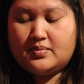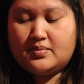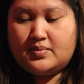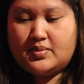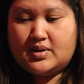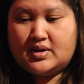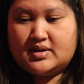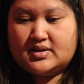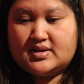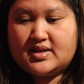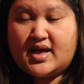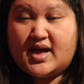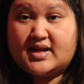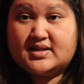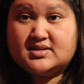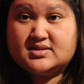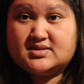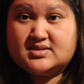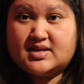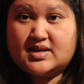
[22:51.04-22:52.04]
but
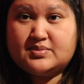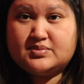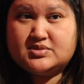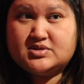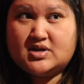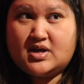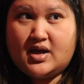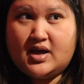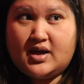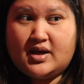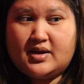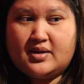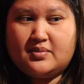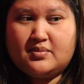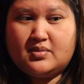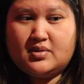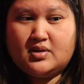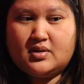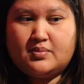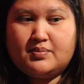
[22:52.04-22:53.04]
at the same
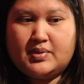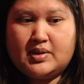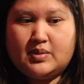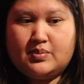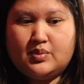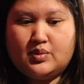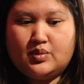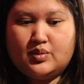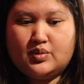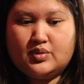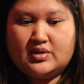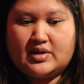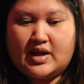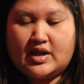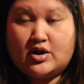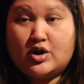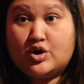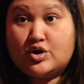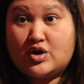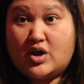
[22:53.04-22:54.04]
time people
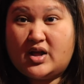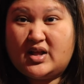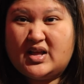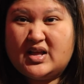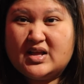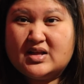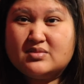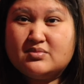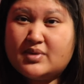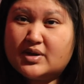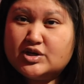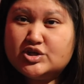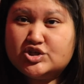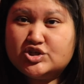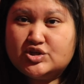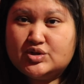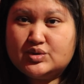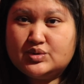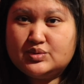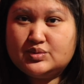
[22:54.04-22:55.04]
that are not in my
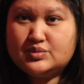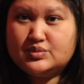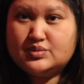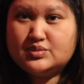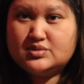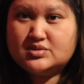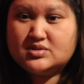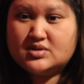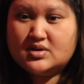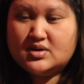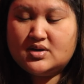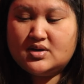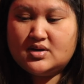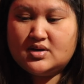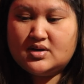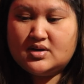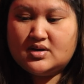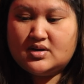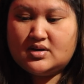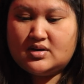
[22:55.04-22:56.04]
shoes
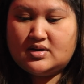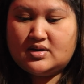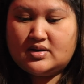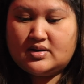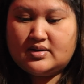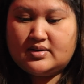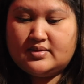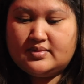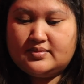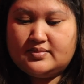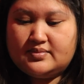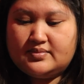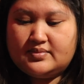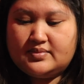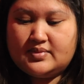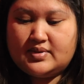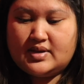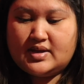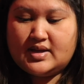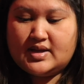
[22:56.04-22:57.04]
um,
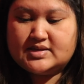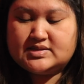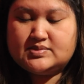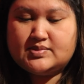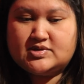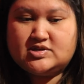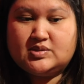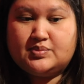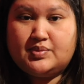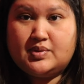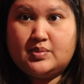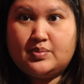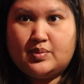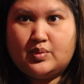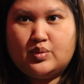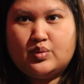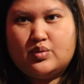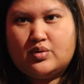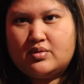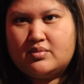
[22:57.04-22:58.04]
especially
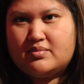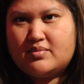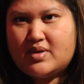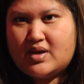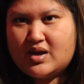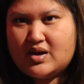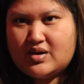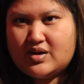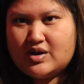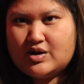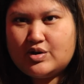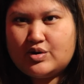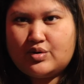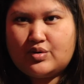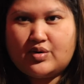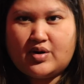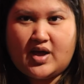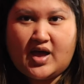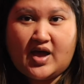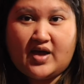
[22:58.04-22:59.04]
people who are married
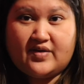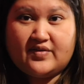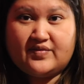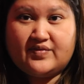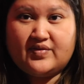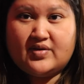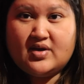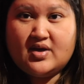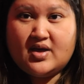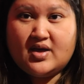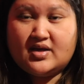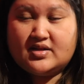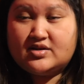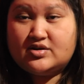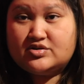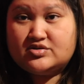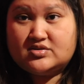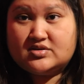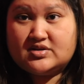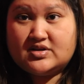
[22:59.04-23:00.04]
or have
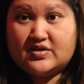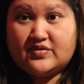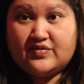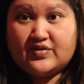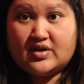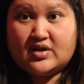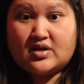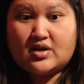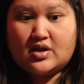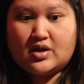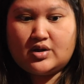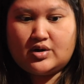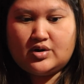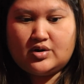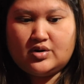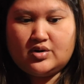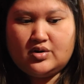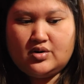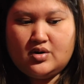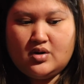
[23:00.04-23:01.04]
their significant
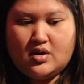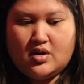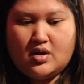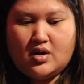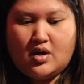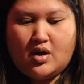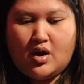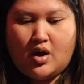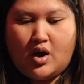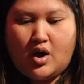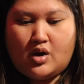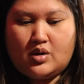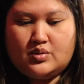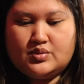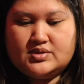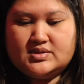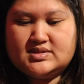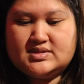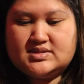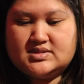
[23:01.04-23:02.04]
other
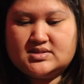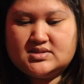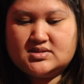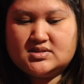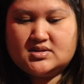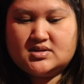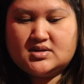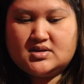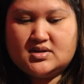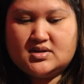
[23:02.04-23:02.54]
always